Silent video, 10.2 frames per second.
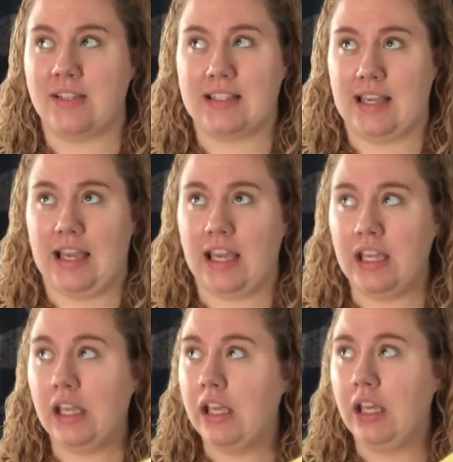It's like
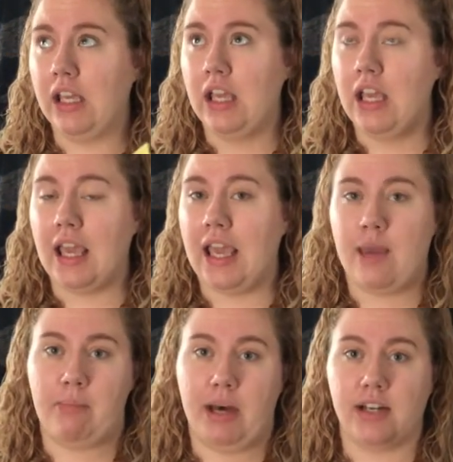
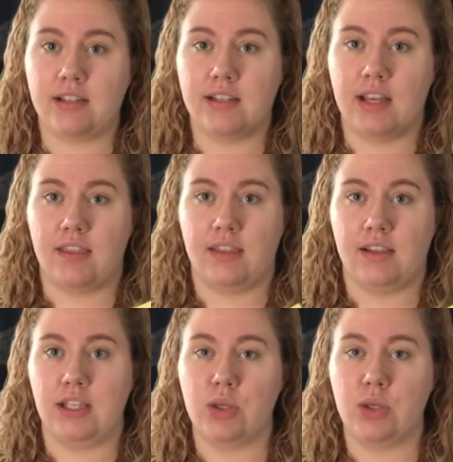$8, and